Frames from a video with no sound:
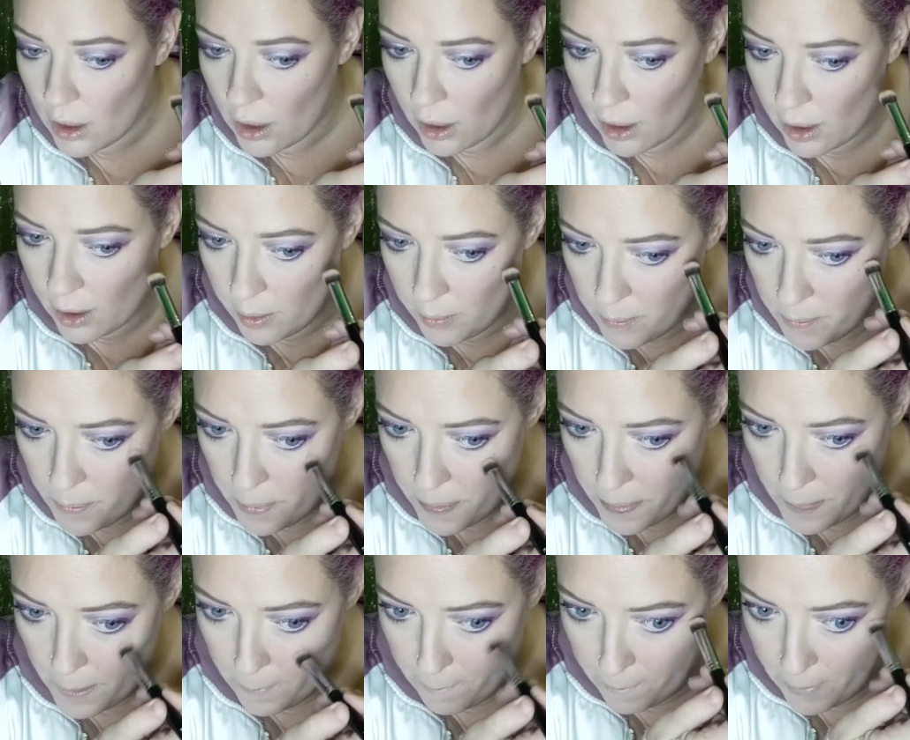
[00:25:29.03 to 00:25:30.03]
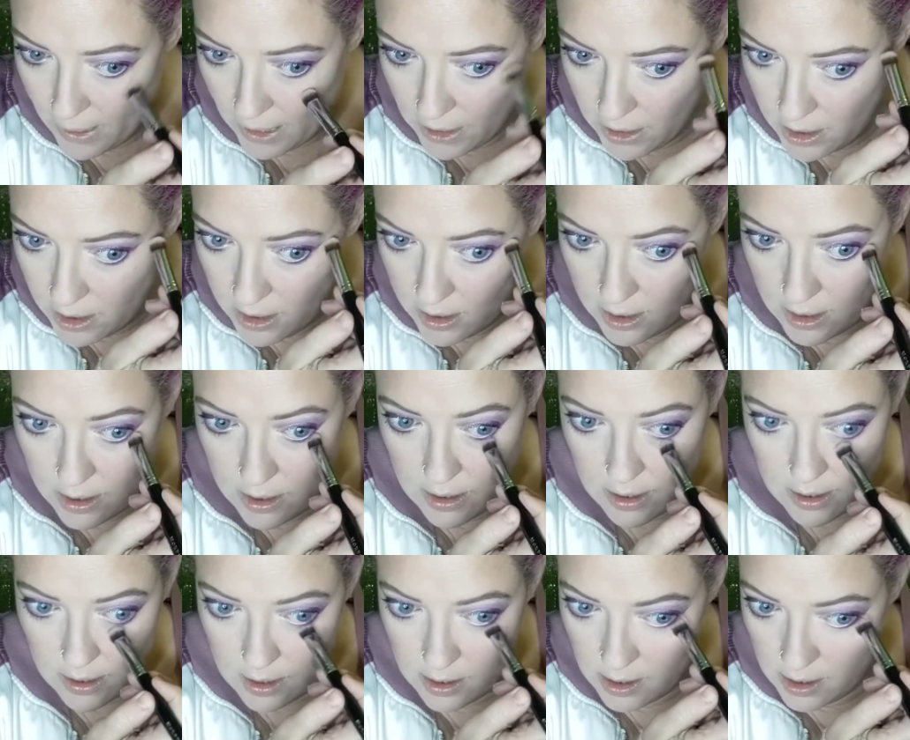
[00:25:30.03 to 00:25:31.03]
But
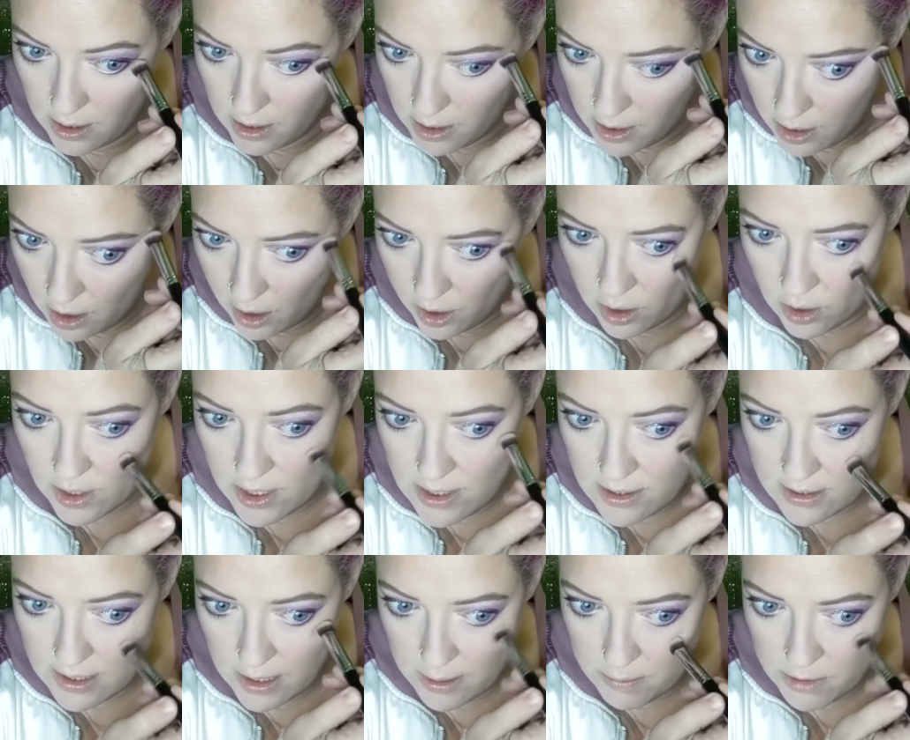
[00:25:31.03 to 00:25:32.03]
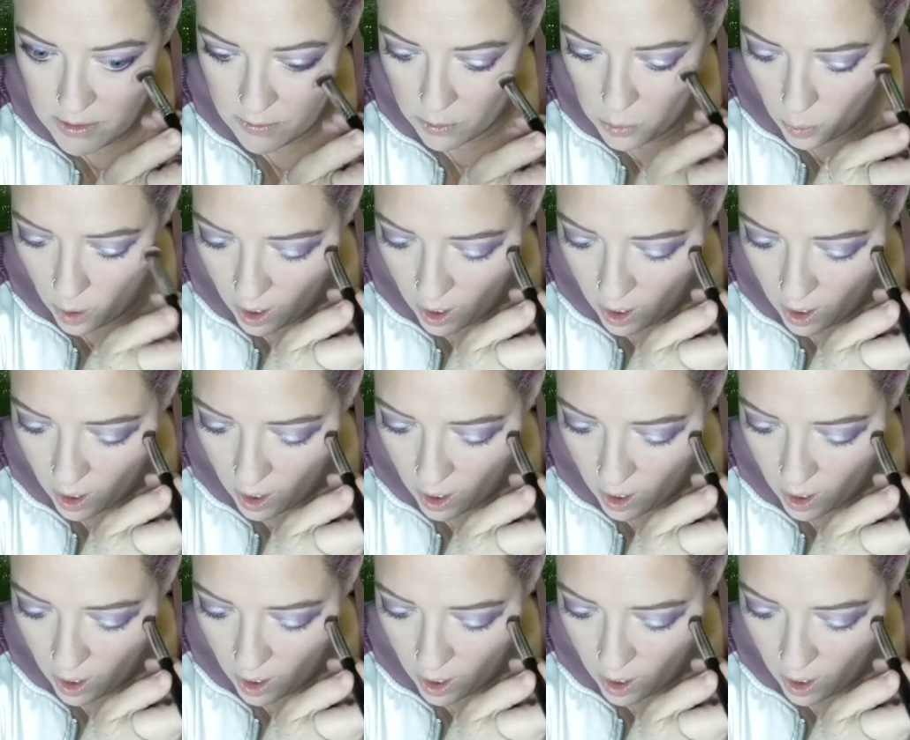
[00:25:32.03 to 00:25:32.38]
I don't know, it seemed